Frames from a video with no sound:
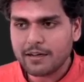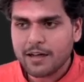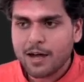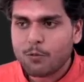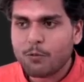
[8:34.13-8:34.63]

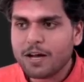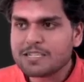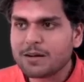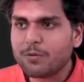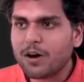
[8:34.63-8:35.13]
First
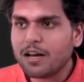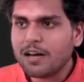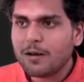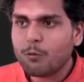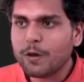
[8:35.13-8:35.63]
of all,
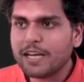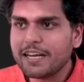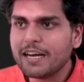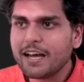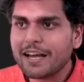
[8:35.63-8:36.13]
we
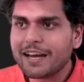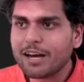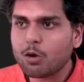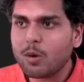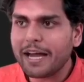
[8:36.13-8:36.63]
did
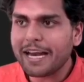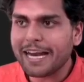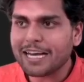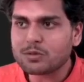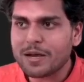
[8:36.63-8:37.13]
require
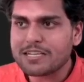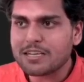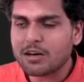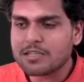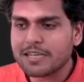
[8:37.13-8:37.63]

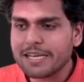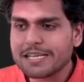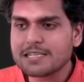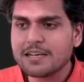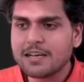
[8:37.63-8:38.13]
xyz.js.